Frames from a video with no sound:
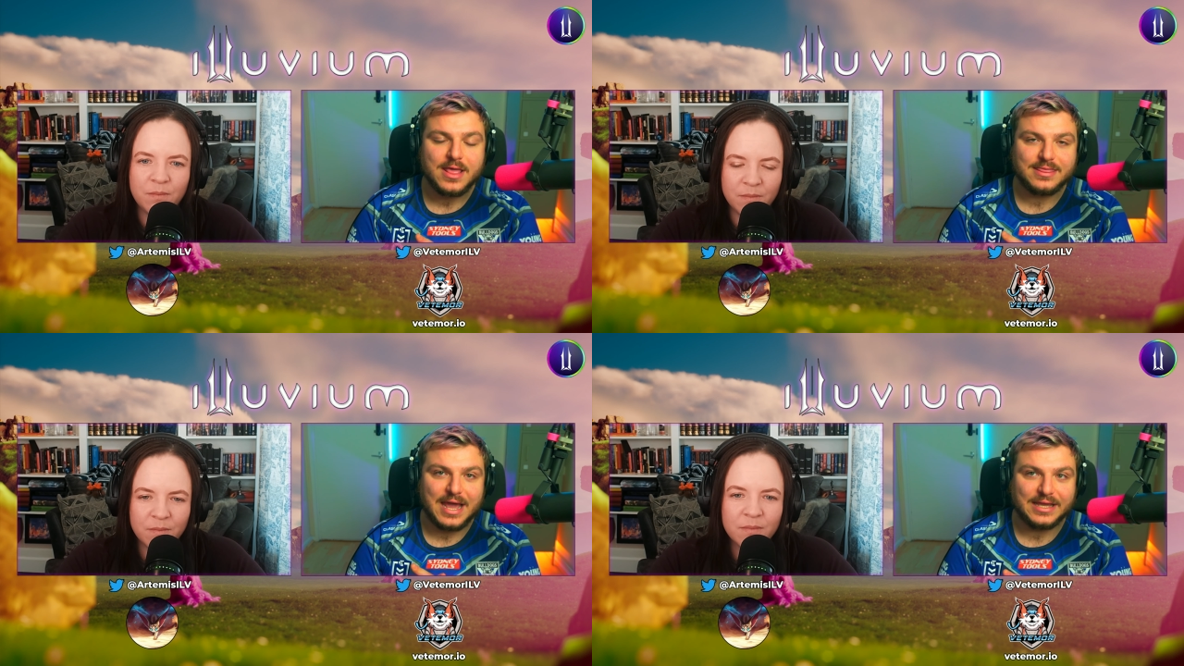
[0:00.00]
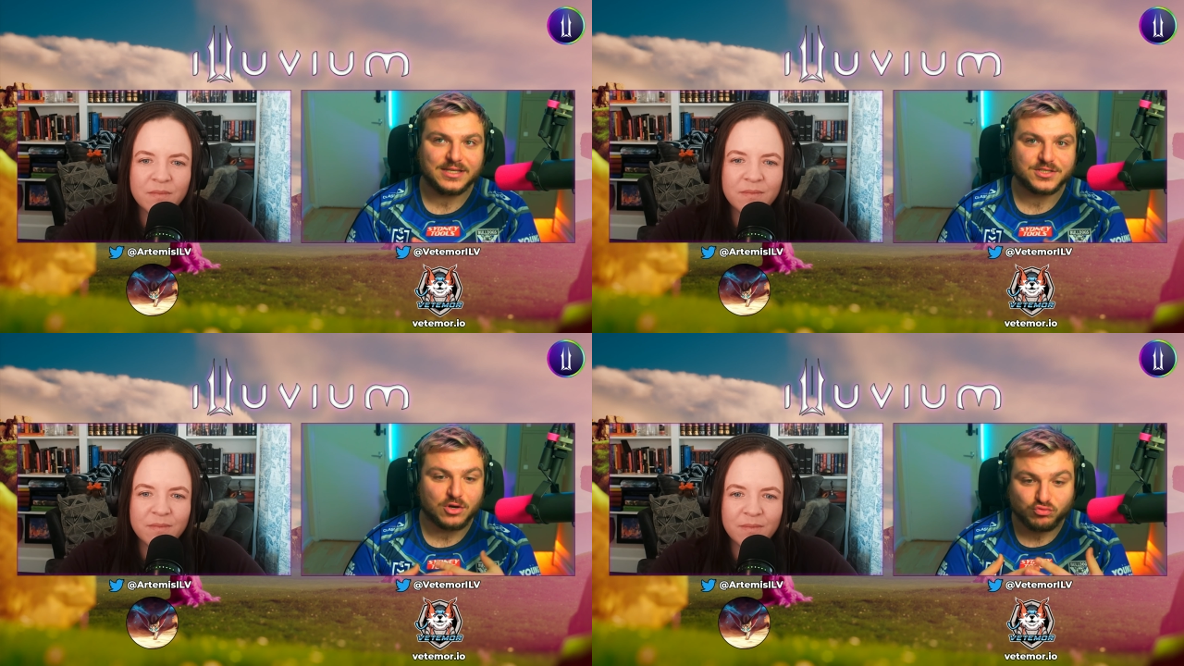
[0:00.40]
Speaker 1: that
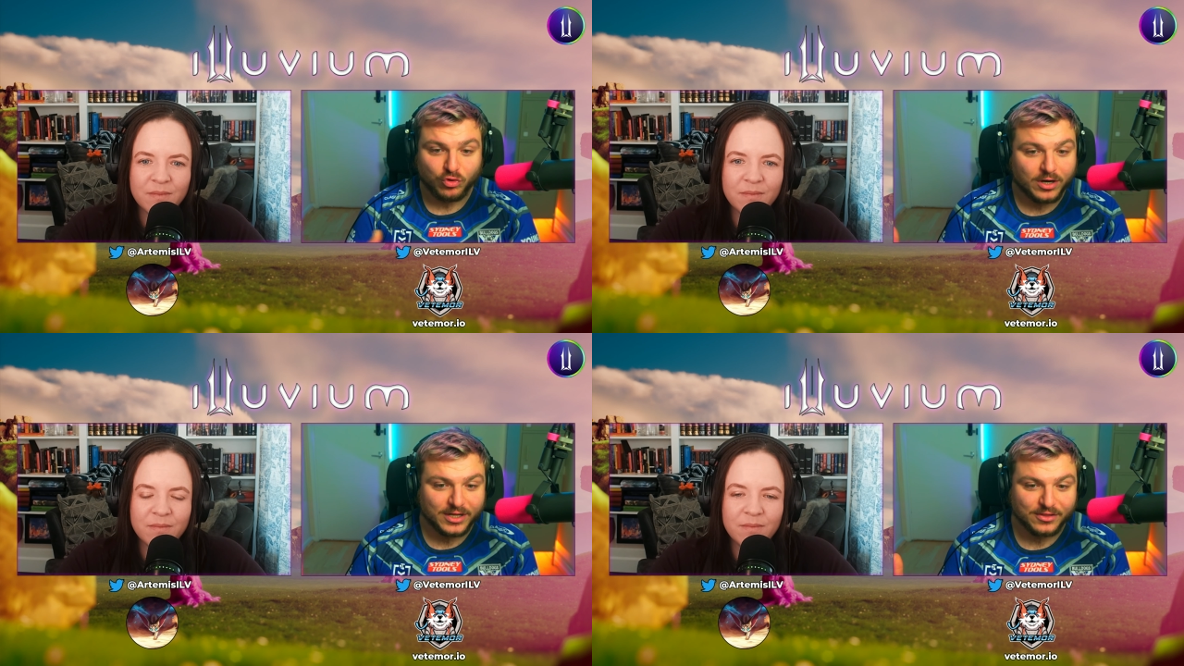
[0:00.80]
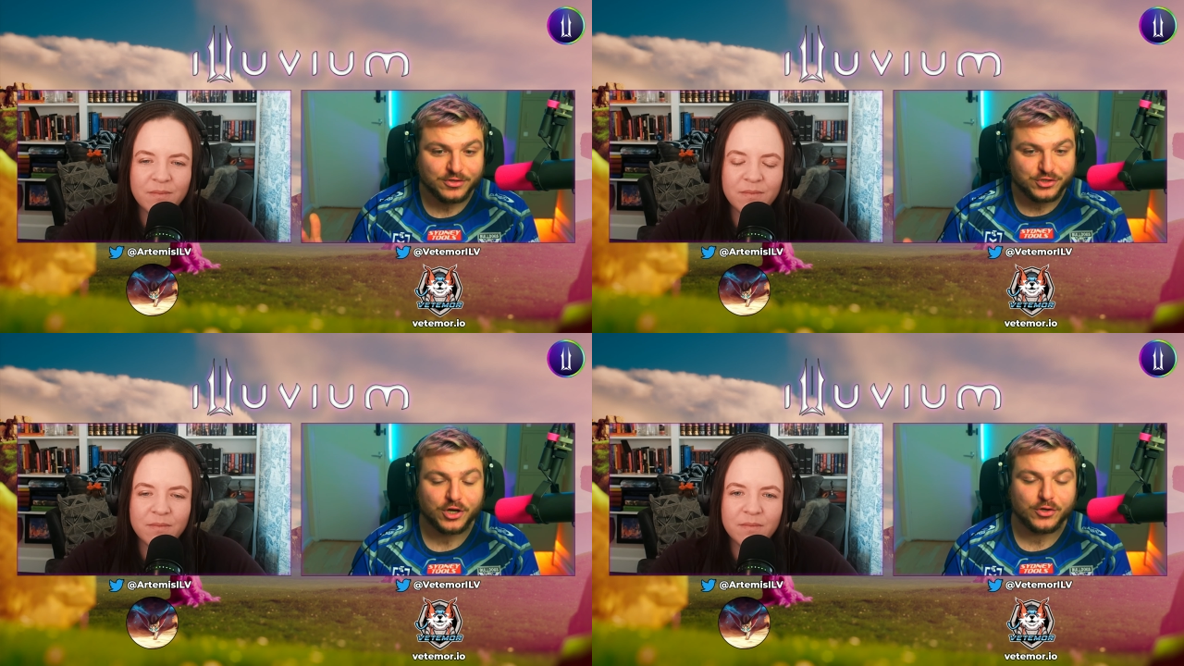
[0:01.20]
is running the
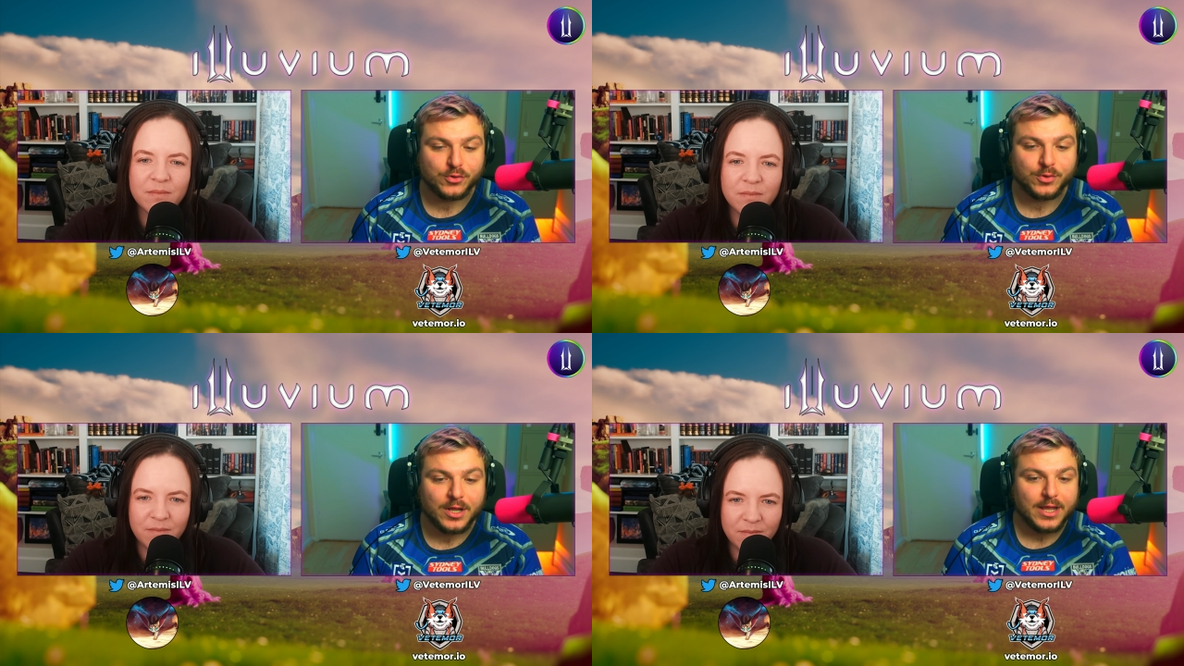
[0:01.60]
show.